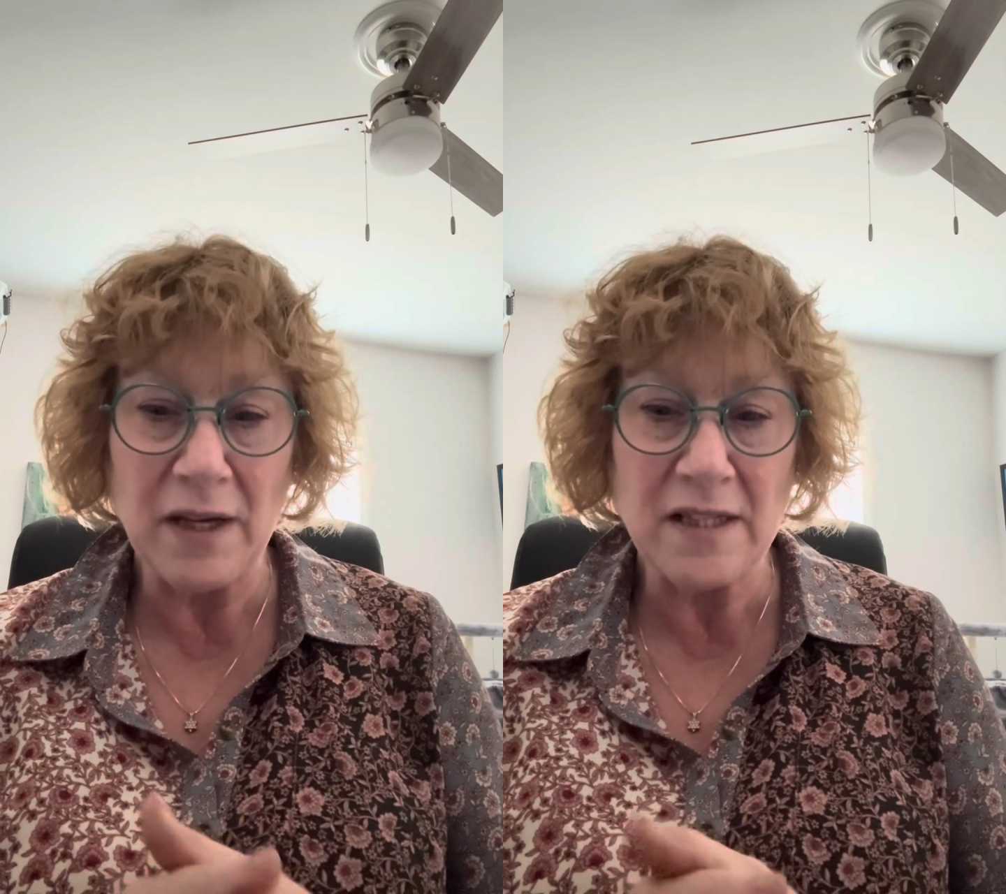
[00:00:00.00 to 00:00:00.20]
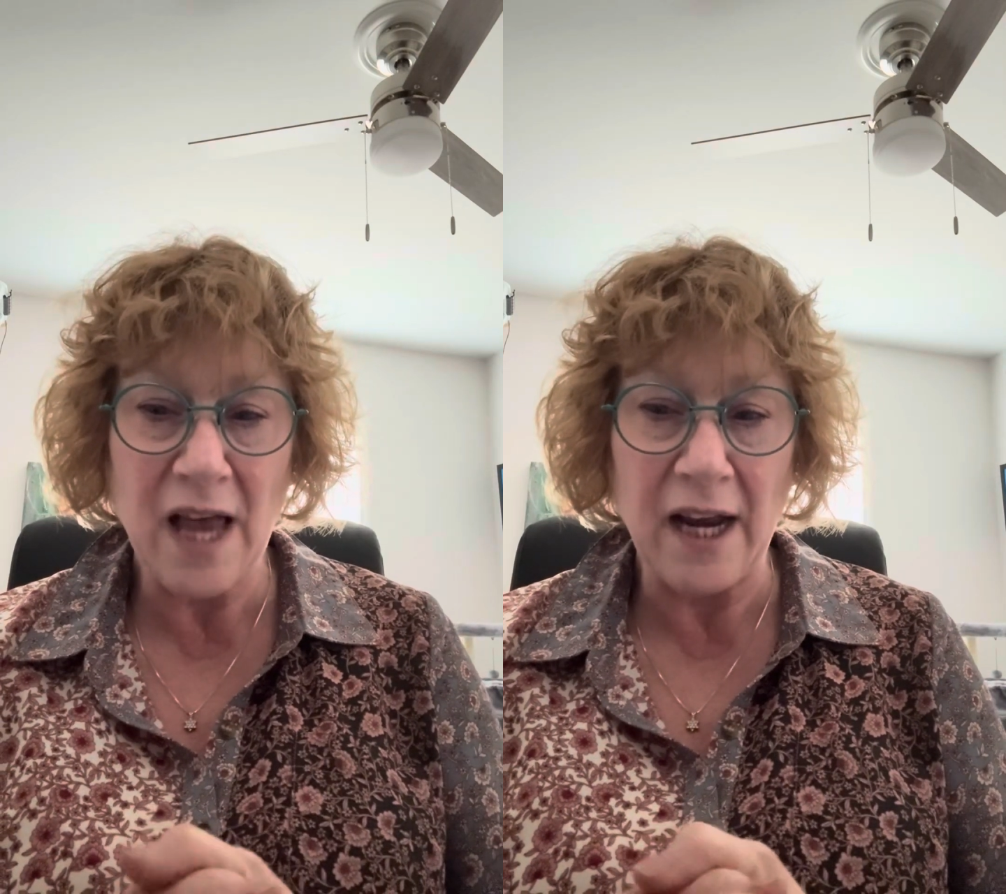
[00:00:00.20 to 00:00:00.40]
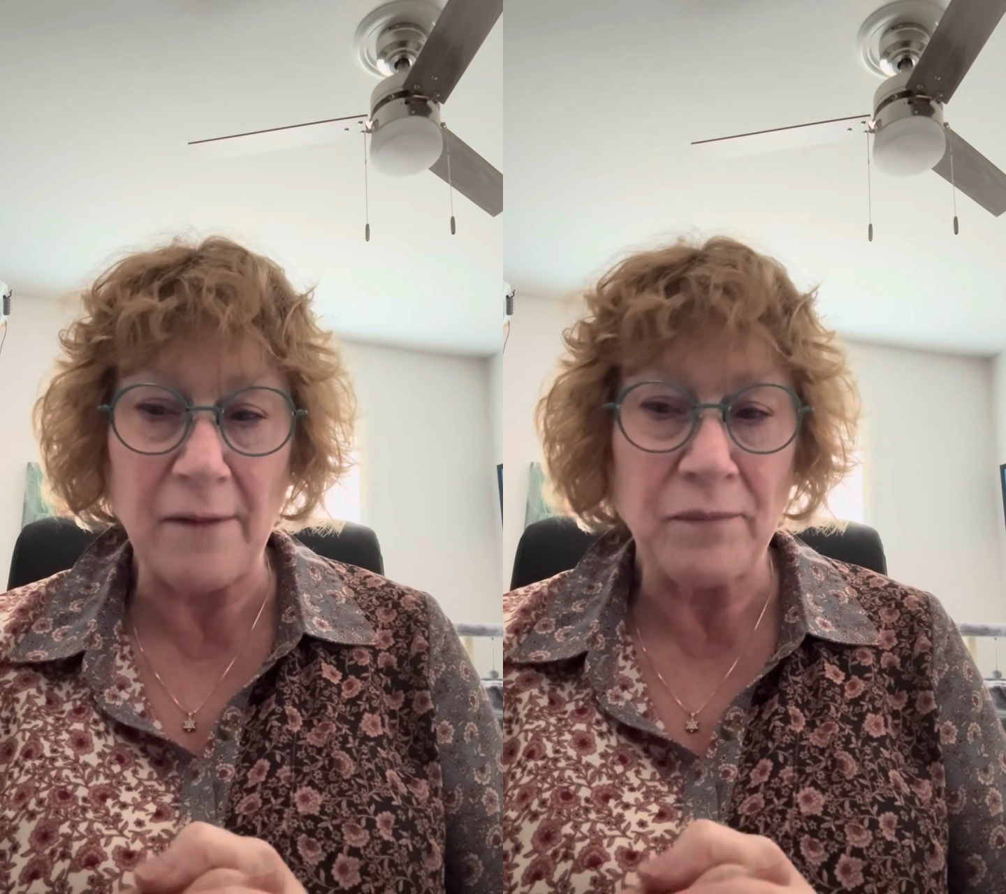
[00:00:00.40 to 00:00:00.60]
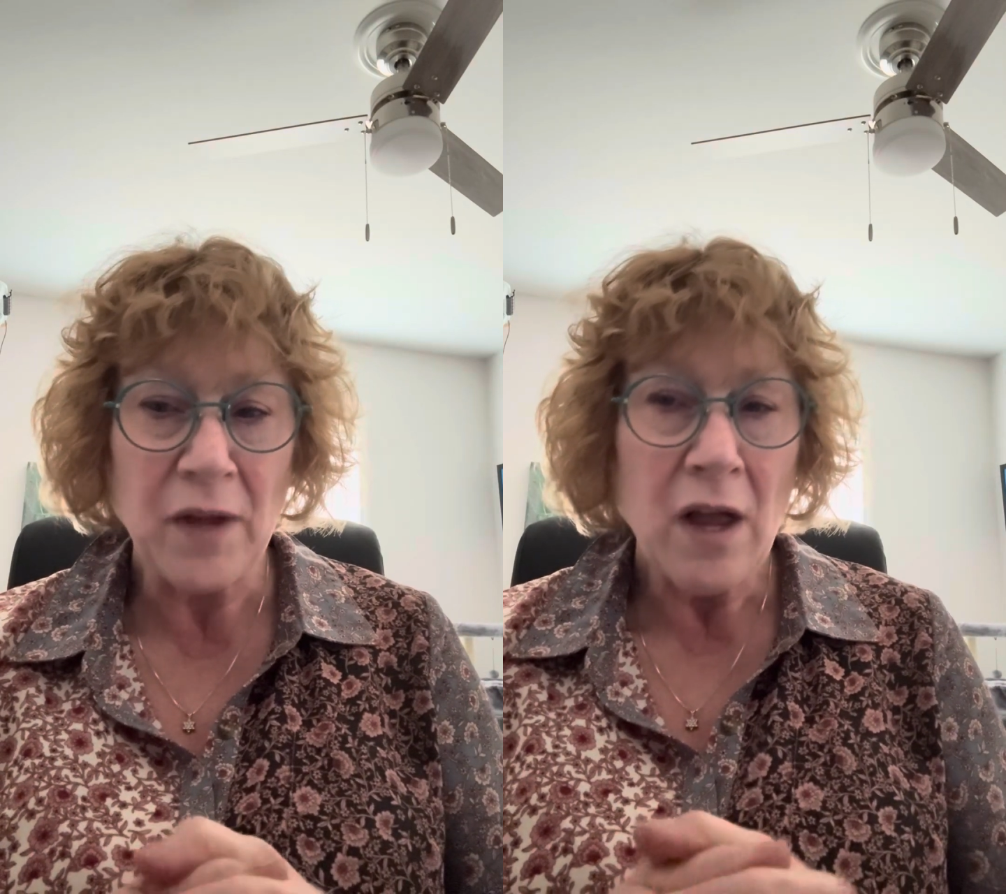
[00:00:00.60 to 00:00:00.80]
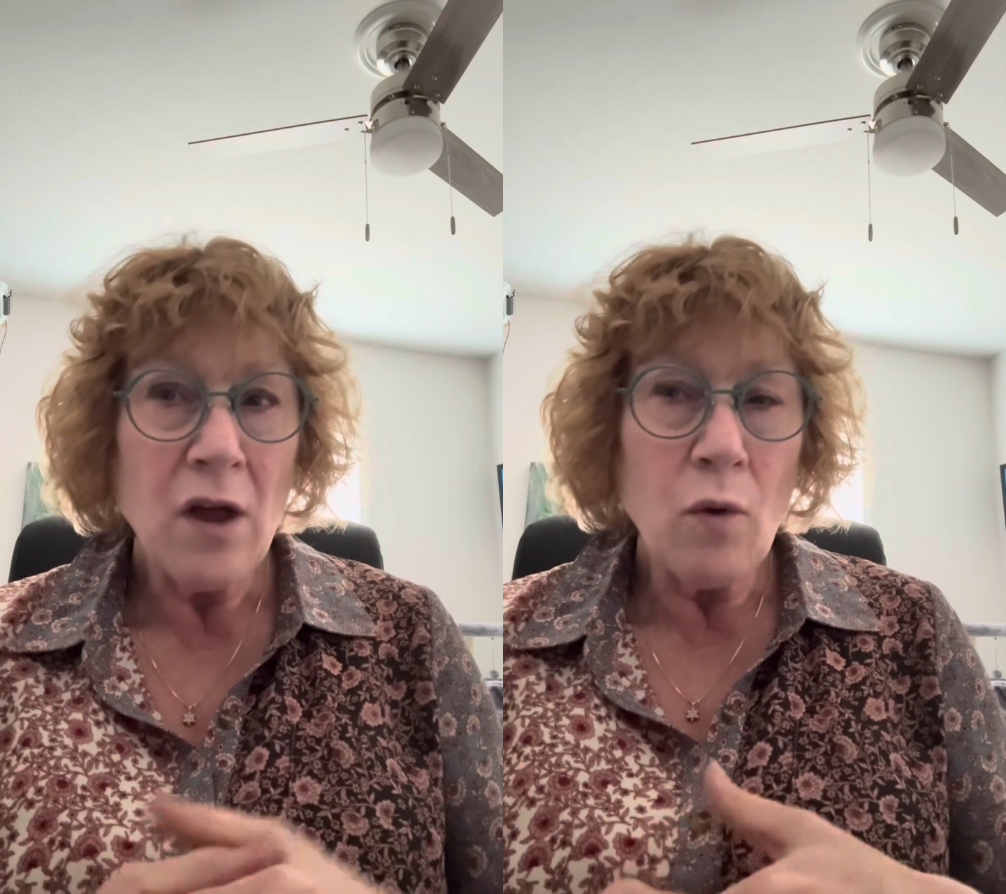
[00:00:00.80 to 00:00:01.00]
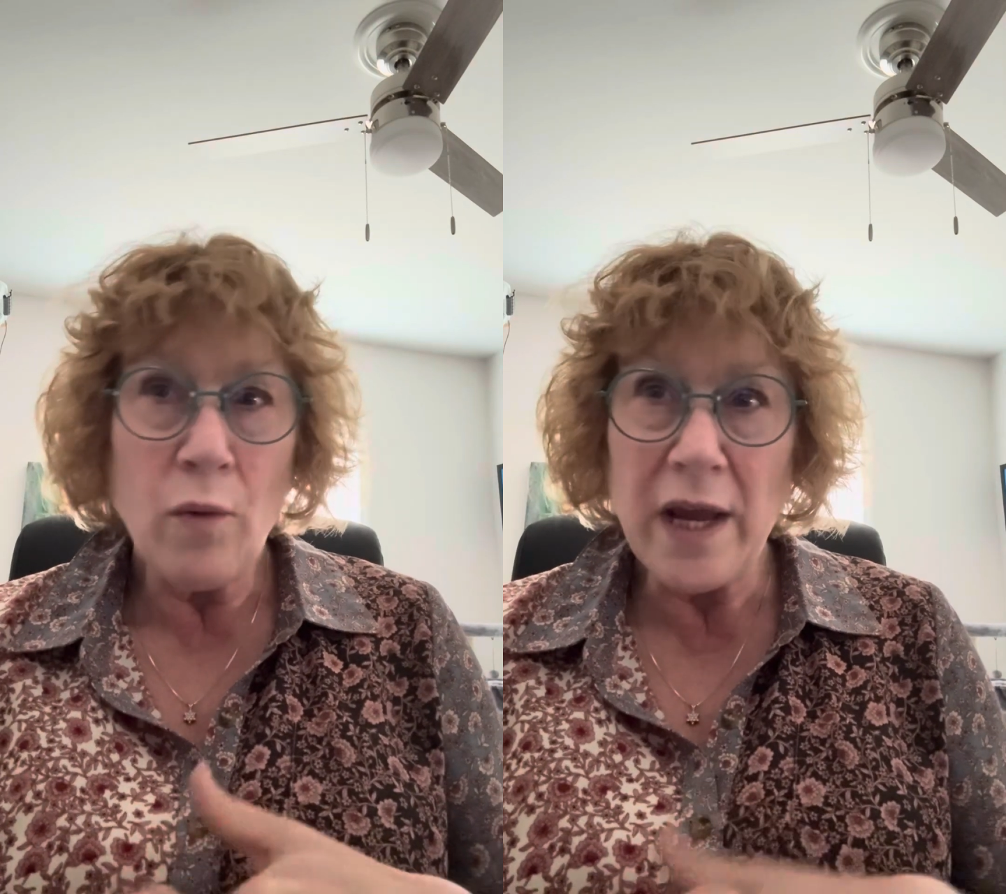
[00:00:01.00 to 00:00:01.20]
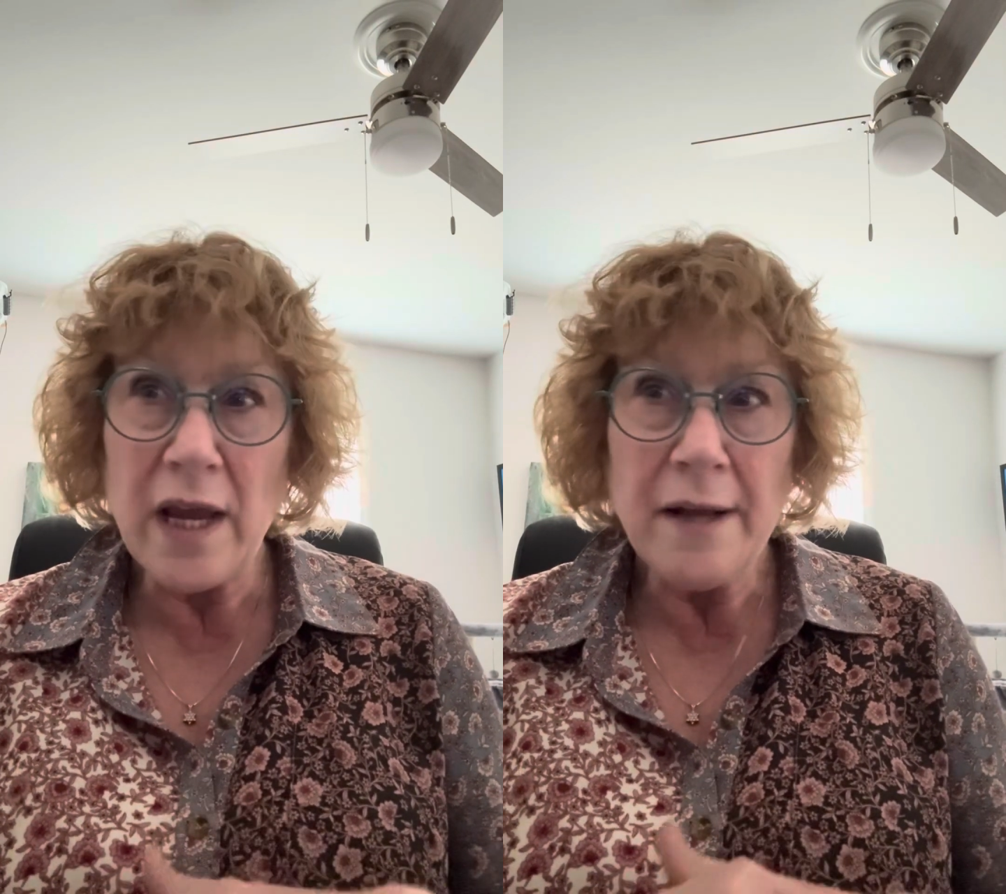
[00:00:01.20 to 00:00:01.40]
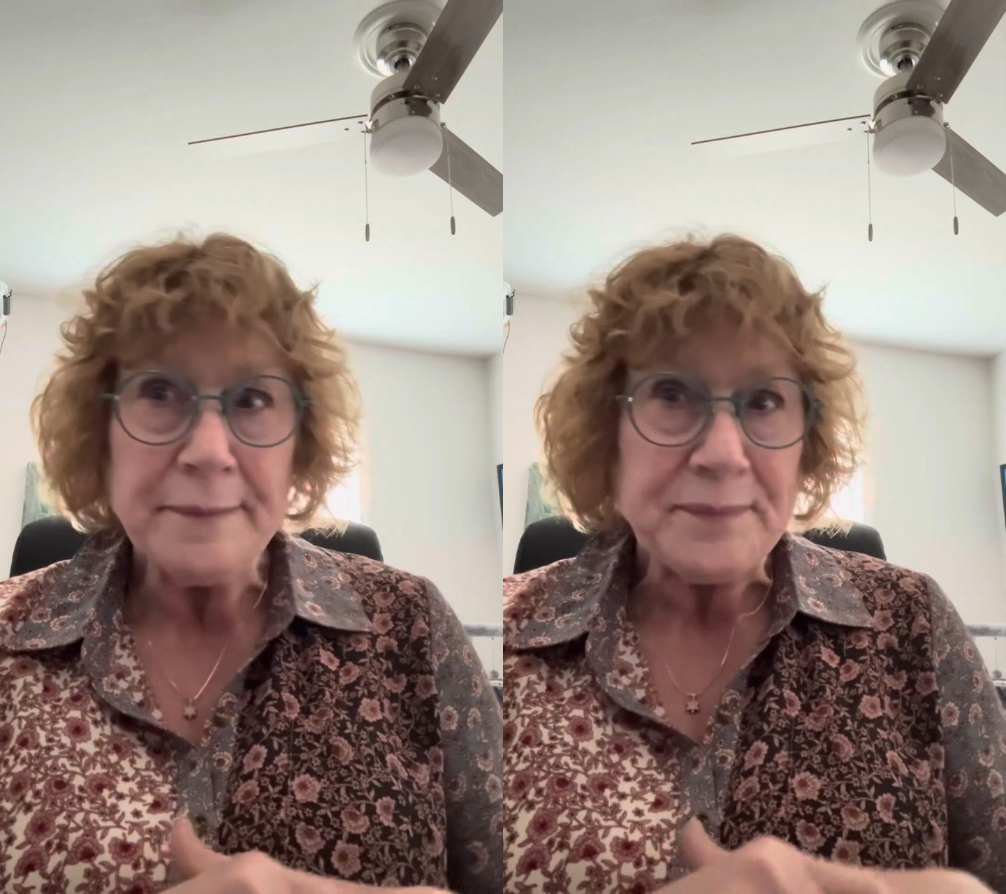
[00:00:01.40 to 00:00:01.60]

setting? We